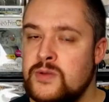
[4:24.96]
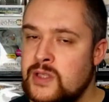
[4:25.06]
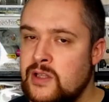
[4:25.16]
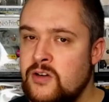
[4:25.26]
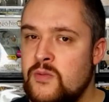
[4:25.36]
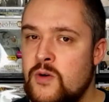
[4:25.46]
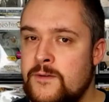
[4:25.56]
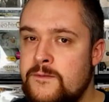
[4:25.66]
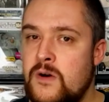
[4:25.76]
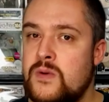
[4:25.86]
was a little more
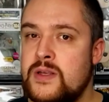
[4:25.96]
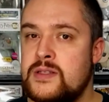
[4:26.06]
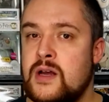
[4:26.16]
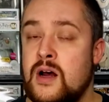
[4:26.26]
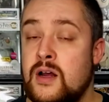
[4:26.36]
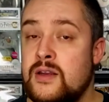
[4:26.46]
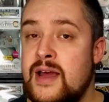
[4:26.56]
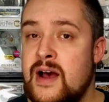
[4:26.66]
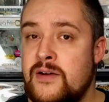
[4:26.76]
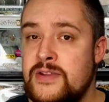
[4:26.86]
focus on
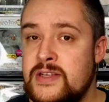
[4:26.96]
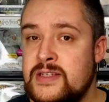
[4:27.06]
how these